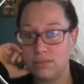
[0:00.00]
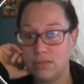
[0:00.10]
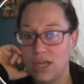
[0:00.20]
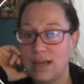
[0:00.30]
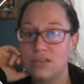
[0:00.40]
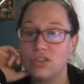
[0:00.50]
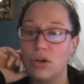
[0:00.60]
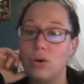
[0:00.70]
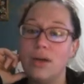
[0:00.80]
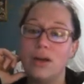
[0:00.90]
Okay,
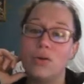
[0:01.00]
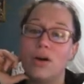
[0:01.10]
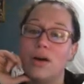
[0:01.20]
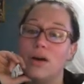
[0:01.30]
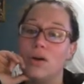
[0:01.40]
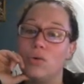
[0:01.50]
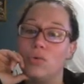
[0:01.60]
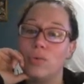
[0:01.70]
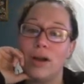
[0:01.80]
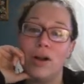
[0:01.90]
so
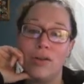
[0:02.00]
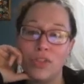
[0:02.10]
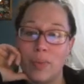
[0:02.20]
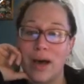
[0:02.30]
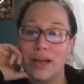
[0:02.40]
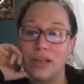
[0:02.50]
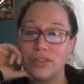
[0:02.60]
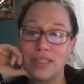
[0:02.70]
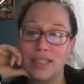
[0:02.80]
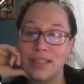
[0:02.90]
right off the bat, you
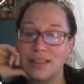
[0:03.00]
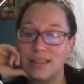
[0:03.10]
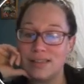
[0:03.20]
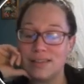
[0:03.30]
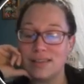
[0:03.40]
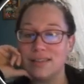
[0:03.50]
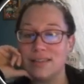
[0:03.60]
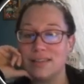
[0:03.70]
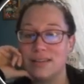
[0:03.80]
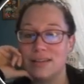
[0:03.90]
see that this doesn't